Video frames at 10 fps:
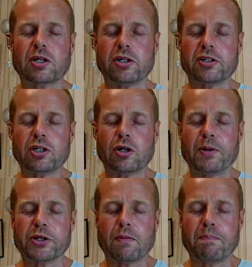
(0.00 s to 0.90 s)
so you, your
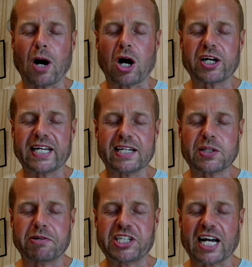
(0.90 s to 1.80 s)
your body is a
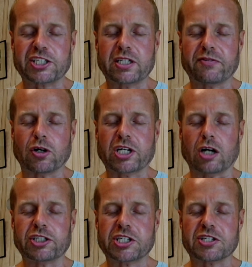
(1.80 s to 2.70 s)
projection of your
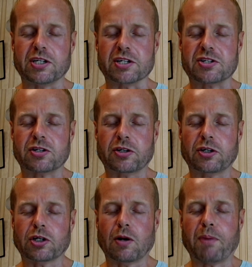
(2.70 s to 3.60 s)
consciousness.
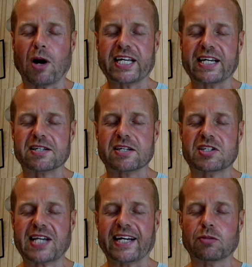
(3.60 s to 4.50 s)
Your your body is
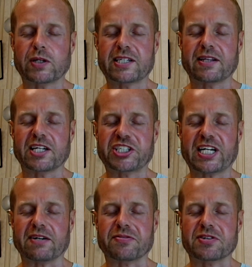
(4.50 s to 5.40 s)
contained within the
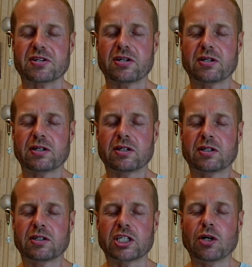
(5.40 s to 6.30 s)
shift.
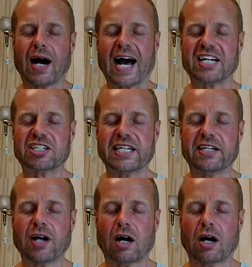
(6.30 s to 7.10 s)
You are actually